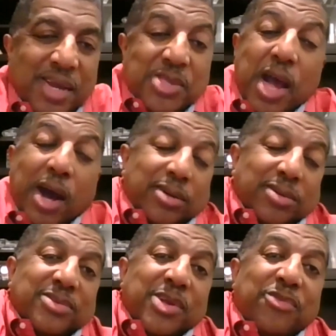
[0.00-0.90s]

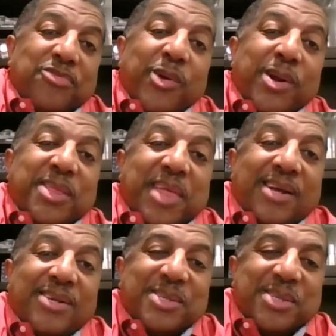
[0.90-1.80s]
No,
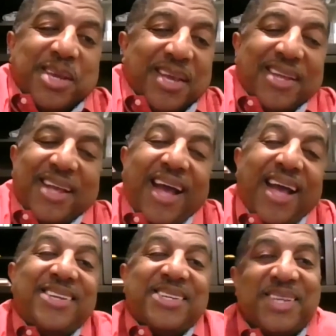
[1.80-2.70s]
40,000.
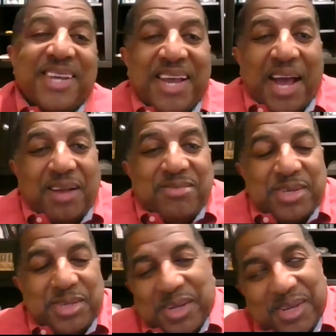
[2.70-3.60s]
I'm
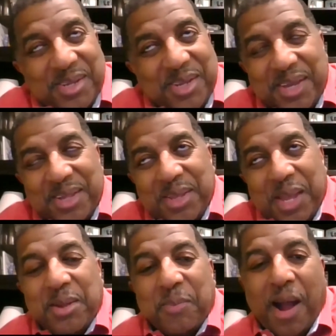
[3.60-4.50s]
just,
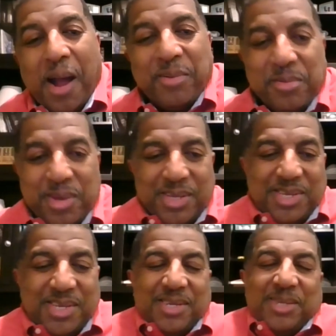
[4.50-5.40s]
and the problem
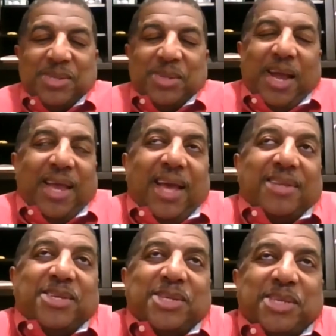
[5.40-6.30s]
is
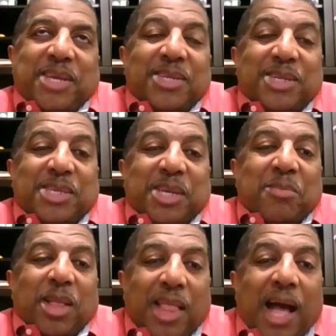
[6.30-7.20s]
I just tend to see
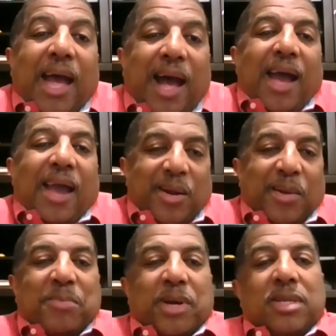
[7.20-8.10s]
them a lot
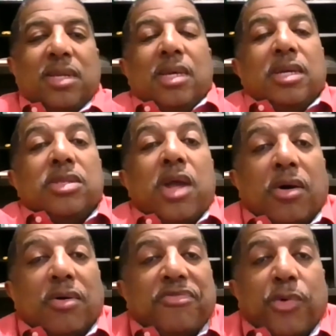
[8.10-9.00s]
higher. But
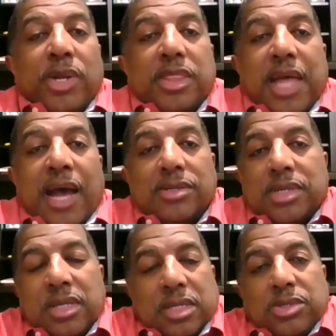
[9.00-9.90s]
no,
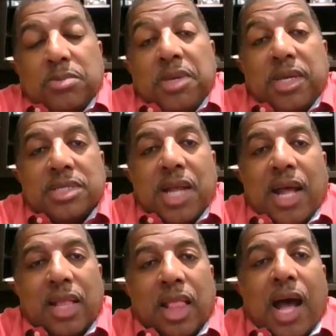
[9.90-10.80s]
40,000 to me is
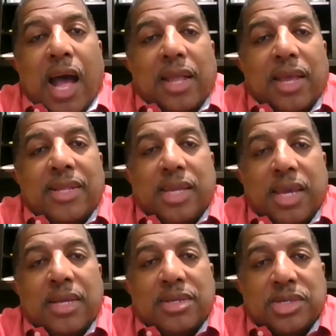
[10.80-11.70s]
not a lot. And
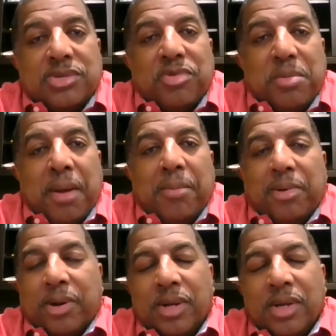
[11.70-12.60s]
again, just
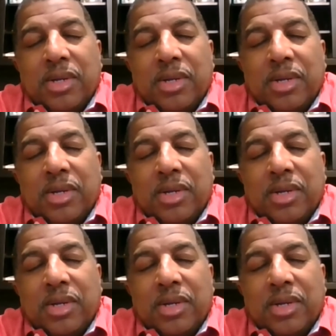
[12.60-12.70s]
remember,